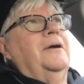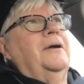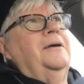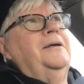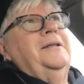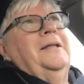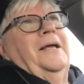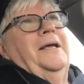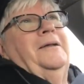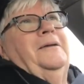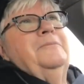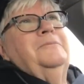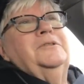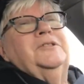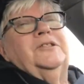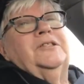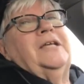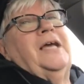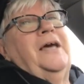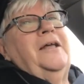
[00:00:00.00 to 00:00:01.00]
And it
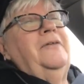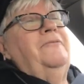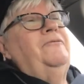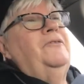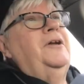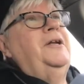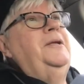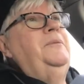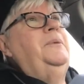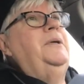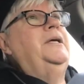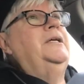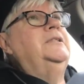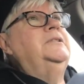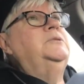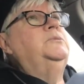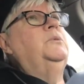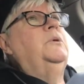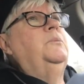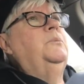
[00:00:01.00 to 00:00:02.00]
was kind of funny
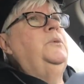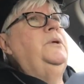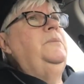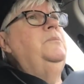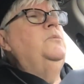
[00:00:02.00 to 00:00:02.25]
because when we